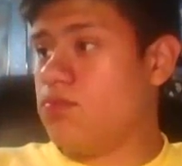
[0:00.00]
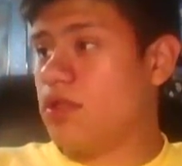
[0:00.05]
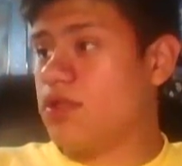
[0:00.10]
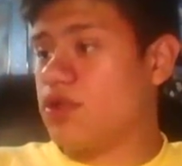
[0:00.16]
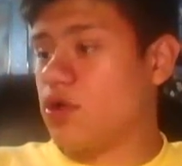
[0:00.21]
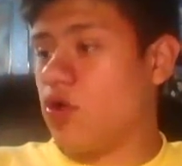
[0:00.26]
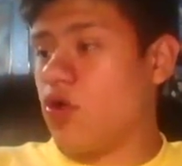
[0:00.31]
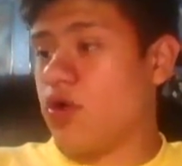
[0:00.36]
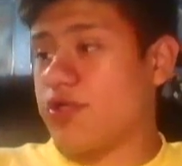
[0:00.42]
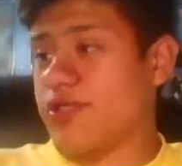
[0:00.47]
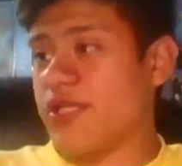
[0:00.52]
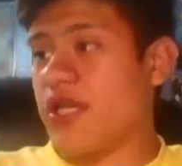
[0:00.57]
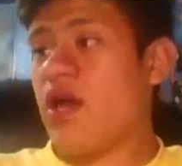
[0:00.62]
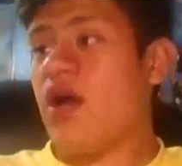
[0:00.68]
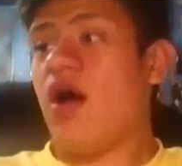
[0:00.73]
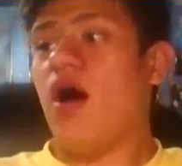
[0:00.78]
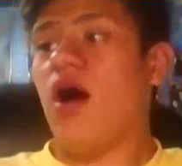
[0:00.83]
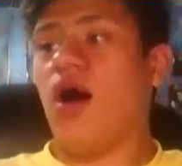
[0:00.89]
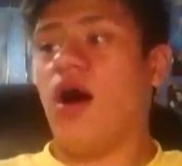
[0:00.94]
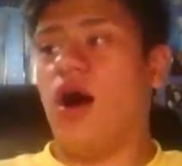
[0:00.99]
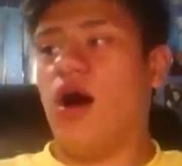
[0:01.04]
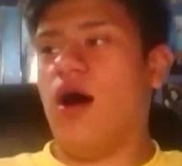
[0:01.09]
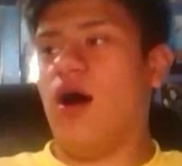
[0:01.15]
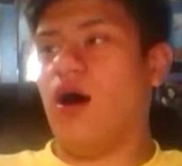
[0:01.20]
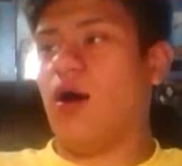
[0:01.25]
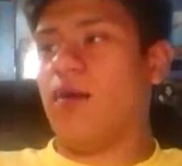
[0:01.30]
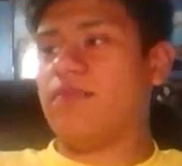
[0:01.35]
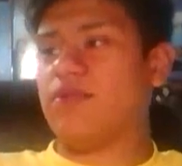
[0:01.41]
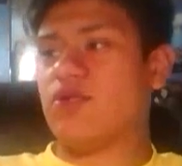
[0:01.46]
It's a horse.
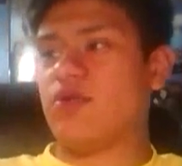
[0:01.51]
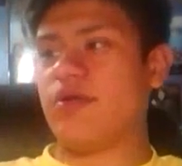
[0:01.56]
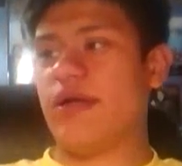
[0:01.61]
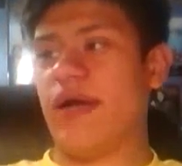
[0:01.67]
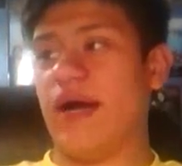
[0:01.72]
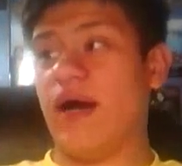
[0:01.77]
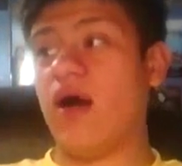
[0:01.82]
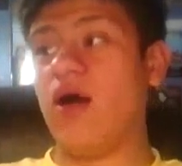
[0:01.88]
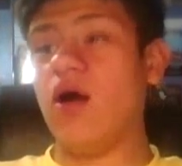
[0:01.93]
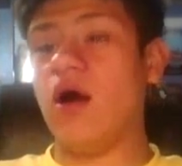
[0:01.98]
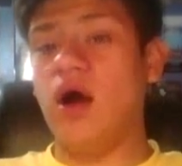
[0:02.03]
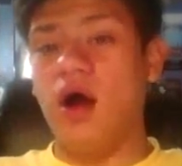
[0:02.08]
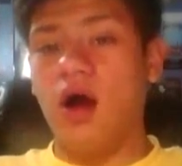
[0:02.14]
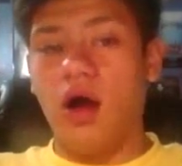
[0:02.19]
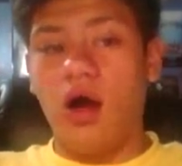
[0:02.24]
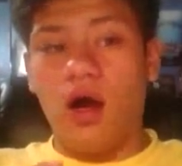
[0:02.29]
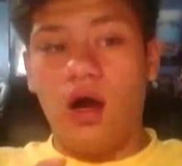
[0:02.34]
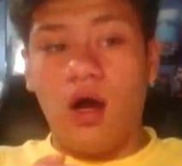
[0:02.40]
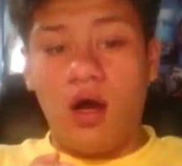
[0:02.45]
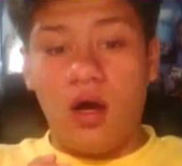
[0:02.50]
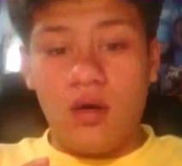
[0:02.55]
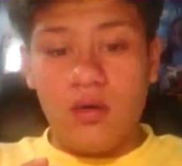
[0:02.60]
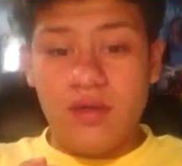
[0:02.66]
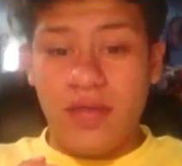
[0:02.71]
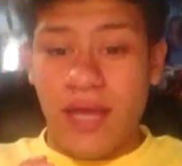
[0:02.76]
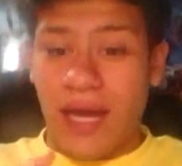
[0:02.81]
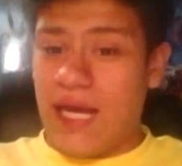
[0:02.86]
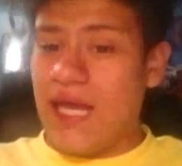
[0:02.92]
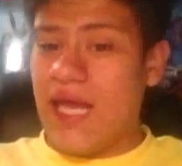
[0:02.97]
So yeah.
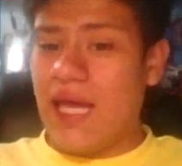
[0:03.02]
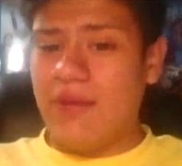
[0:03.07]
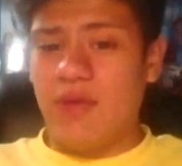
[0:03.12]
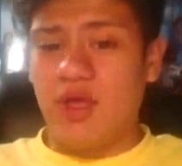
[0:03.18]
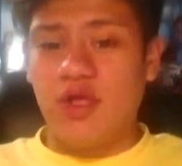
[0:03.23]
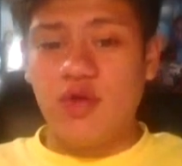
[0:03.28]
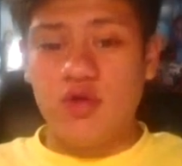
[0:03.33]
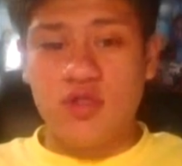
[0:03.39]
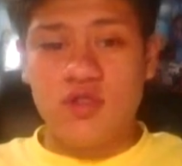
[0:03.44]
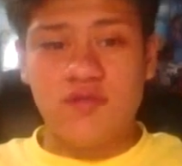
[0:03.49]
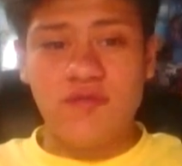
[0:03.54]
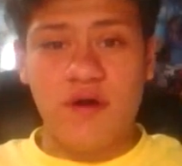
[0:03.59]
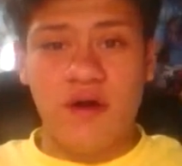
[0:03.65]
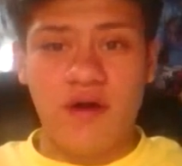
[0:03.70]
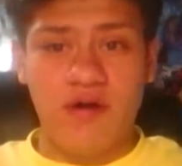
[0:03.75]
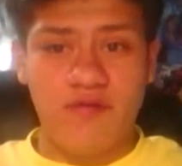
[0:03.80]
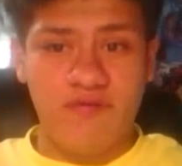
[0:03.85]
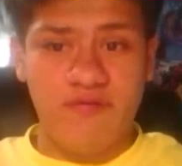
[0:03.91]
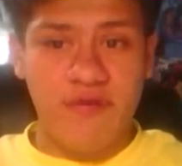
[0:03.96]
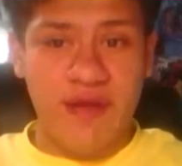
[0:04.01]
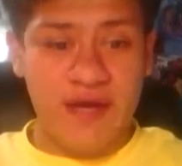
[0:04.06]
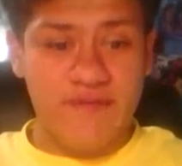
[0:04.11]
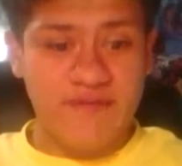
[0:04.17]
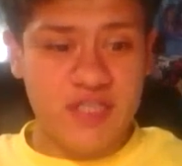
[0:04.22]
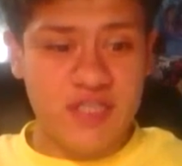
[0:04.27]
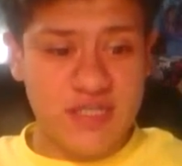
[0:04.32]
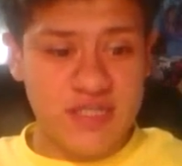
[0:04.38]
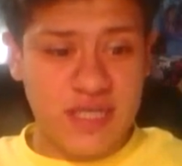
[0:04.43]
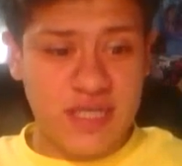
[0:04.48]
Yeah, I am a huge fan of
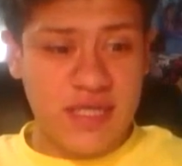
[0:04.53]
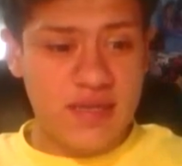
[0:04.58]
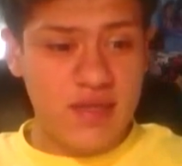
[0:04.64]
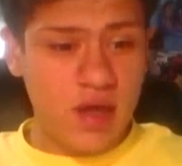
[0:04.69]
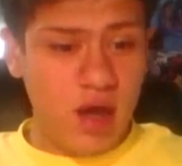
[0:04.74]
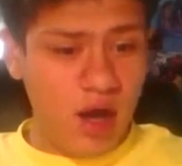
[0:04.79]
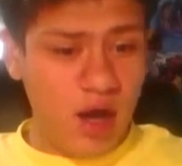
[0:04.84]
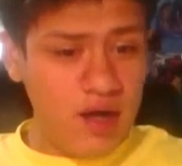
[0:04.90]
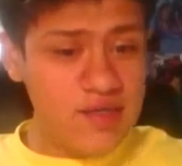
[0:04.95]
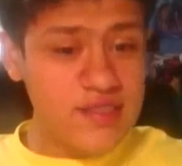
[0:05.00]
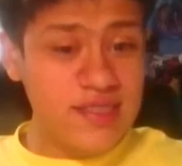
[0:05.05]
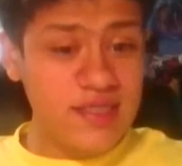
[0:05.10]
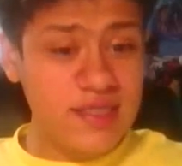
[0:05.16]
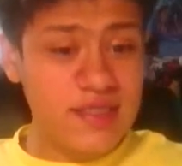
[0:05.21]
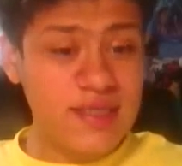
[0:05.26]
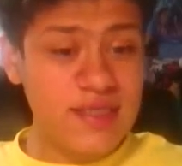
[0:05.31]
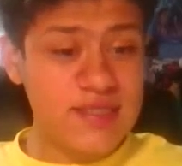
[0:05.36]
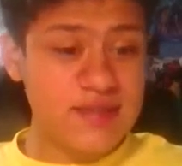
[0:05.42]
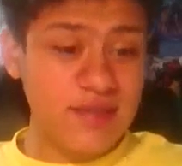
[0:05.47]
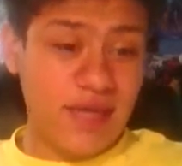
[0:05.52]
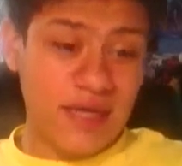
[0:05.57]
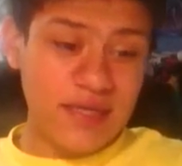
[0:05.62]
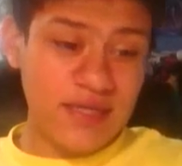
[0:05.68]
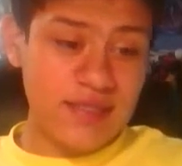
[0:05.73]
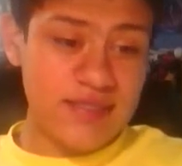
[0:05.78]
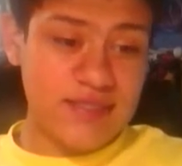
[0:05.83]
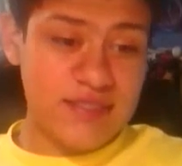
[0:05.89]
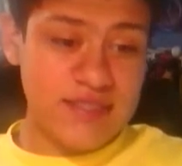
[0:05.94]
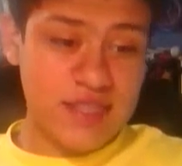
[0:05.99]
chess. And honestly, I
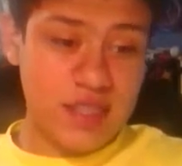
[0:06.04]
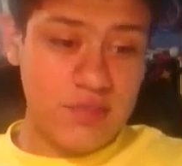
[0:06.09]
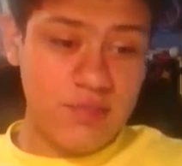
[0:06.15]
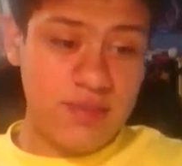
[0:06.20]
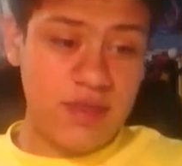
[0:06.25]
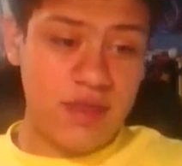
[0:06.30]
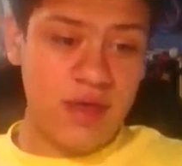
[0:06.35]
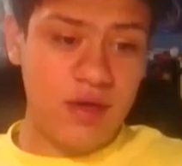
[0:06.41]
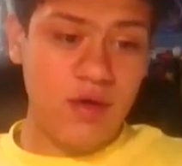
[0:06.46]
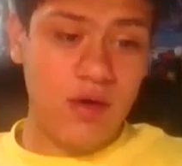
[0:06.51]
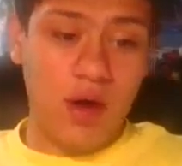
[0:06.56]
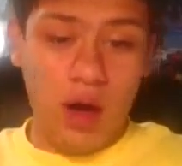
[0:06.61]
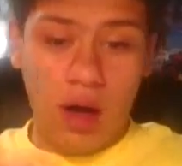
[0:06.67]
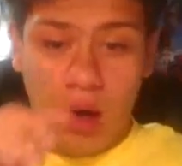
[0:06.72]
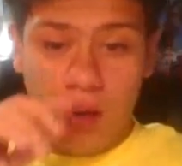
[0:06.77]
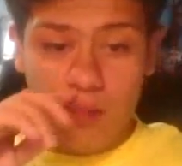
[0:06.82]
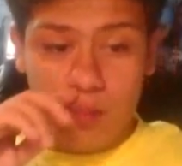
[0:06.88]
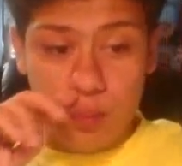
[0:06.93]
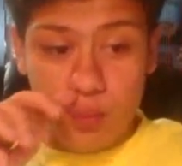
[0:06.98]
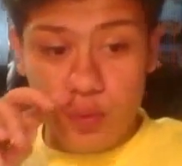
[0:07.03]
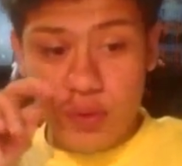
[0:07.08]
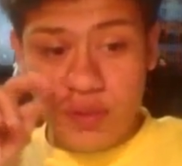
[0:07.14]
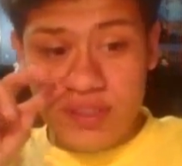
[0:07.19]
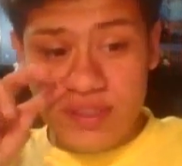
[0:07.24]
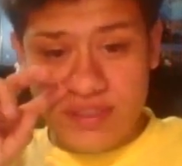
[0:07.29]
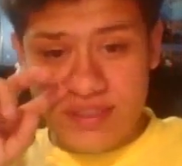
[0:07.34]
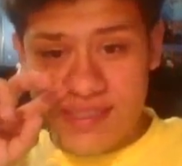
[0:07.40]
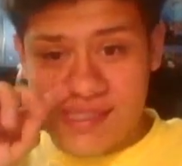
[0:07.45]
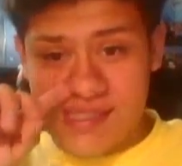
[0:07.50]
think this is going to be
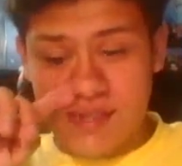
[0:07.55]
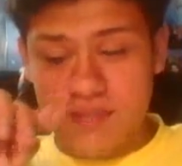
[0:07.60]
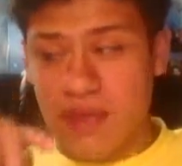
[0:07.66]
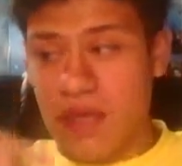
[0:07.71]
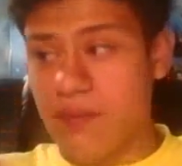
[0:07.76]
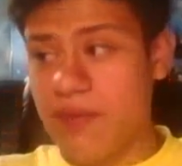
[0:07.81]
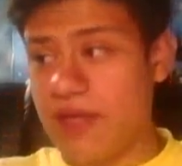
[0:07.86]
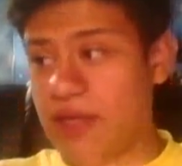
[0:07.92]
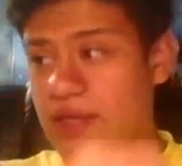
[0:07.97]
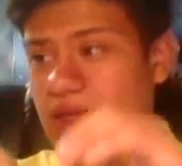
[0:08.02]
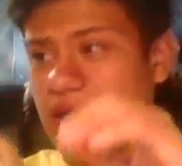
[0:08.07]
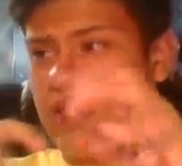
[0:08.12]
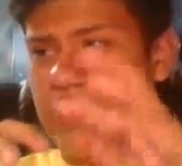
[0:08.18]
really intense in my opinion.